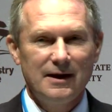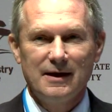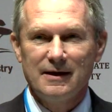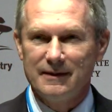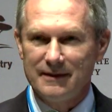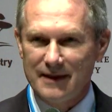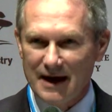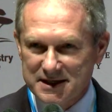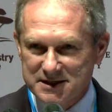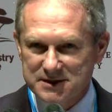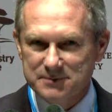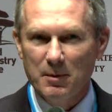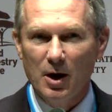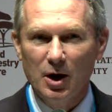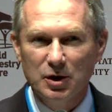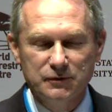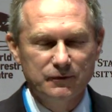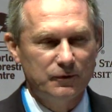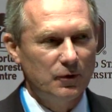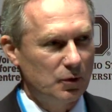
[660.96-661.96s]
That
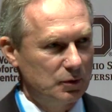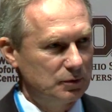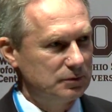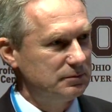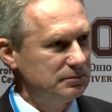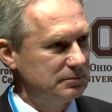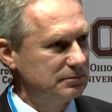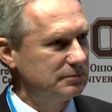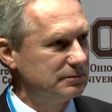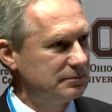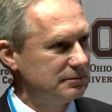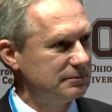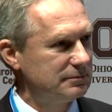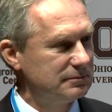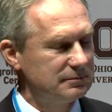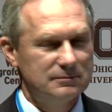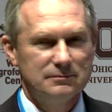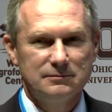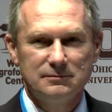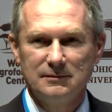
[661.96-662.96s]
smartphone,
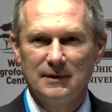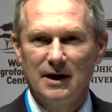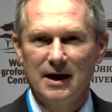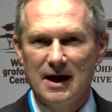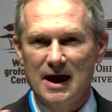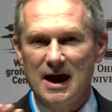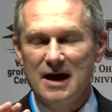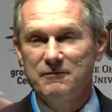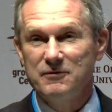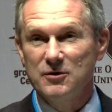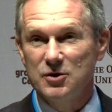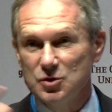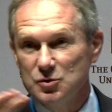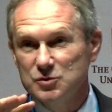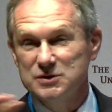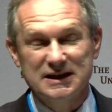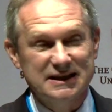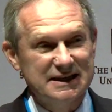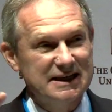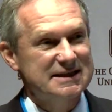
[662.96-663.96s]
if you use
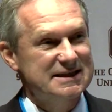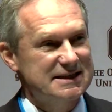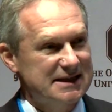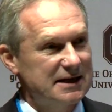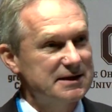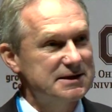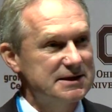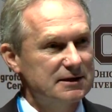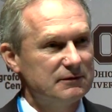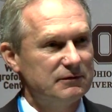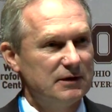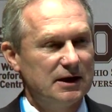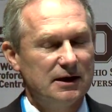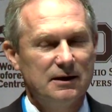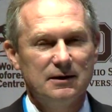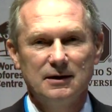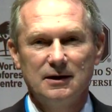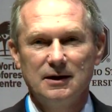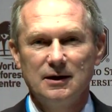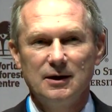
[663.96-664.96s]
it extensively,
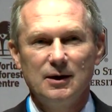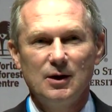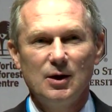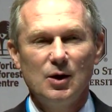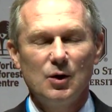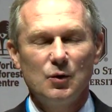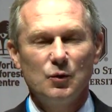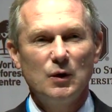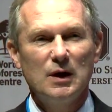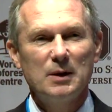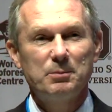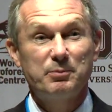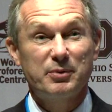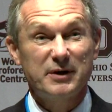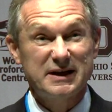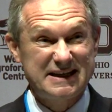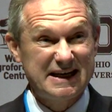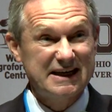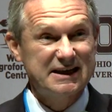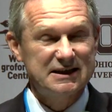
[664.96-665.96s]
will
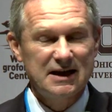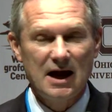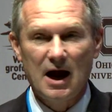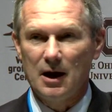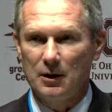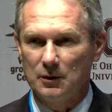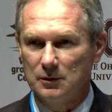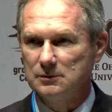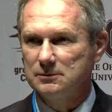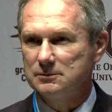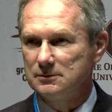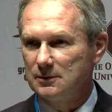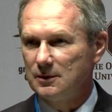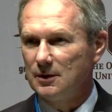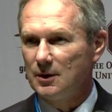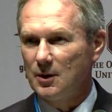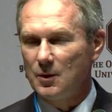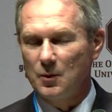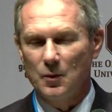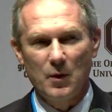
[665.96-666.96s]
predict now
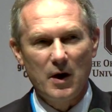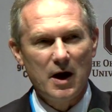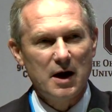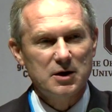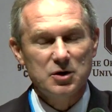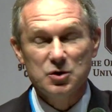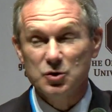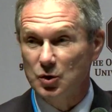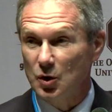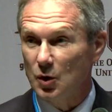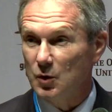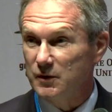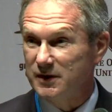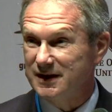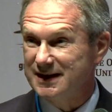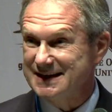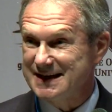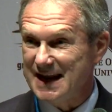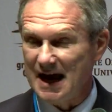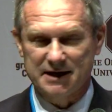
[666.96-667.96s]
where you go the
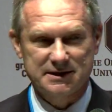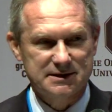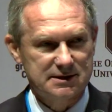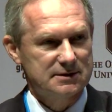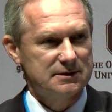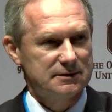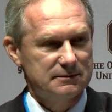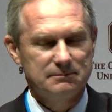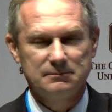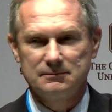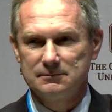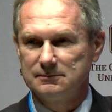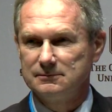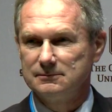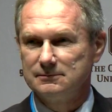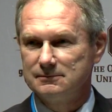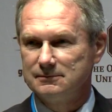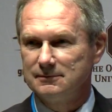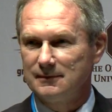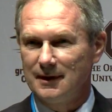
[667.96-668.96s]
next.
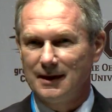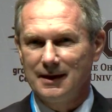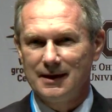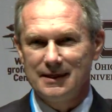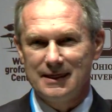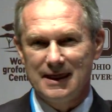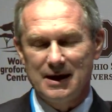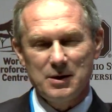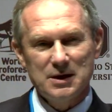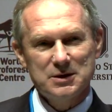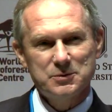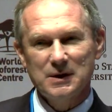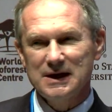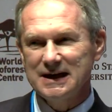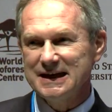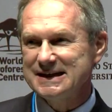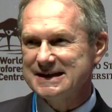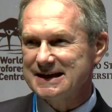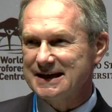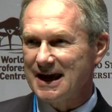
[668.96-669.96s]
It will
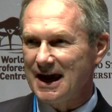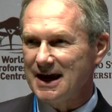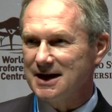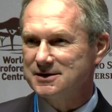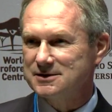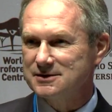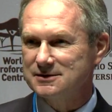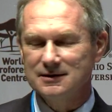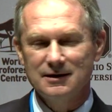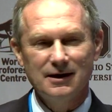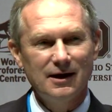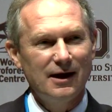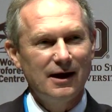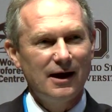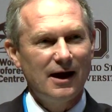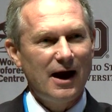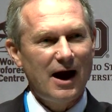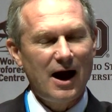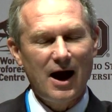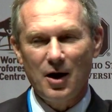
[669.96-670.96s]
indicate
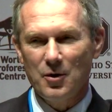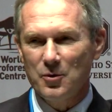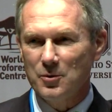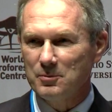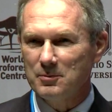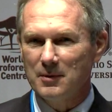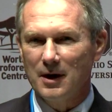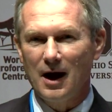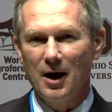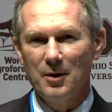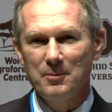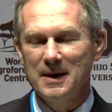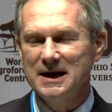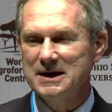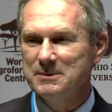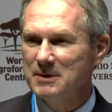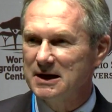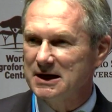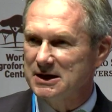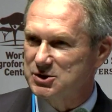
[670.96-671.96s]
how many
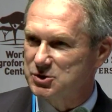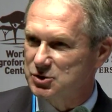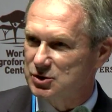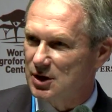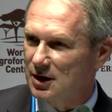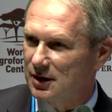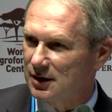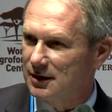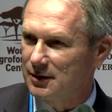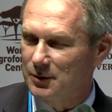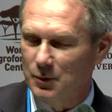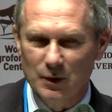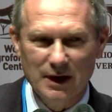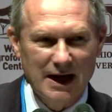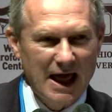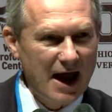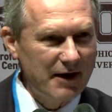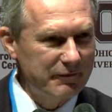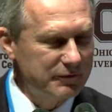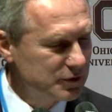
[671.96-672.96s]
minutes will
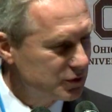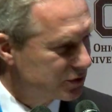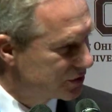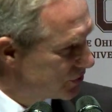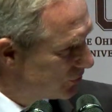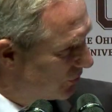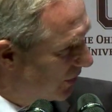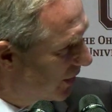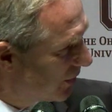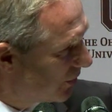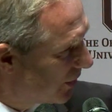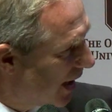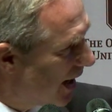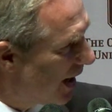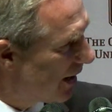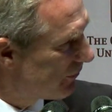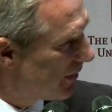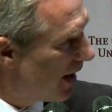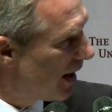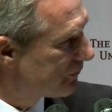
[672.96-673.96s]
have you
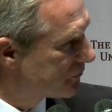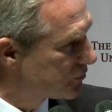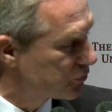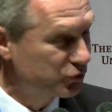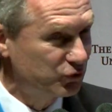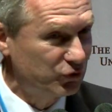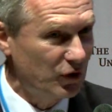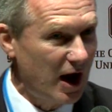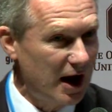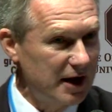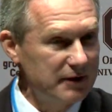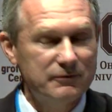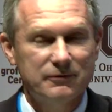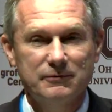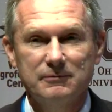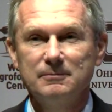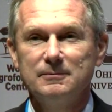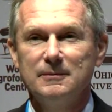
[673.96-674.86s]
have to drive